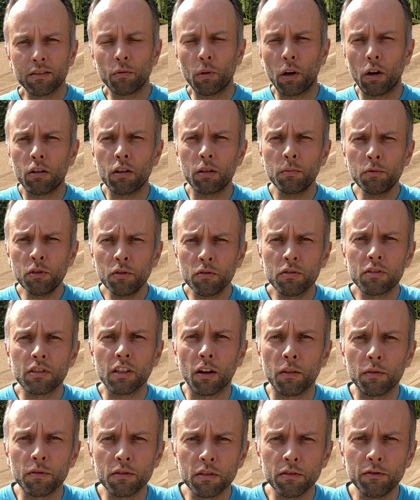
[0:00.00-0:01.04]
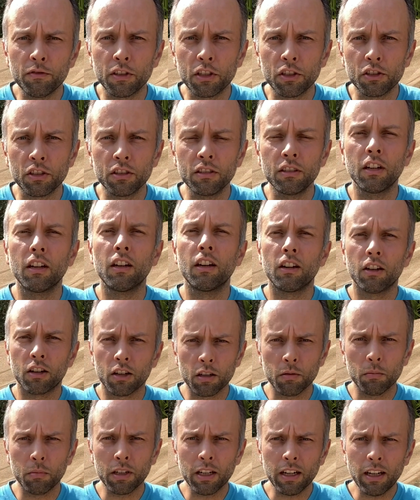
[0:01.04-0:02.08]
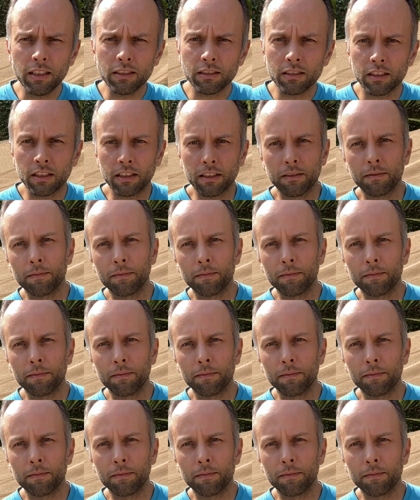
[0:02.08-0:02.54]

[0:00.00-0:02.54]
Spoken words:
Welcome to Self-Sufficient Urban Gardening.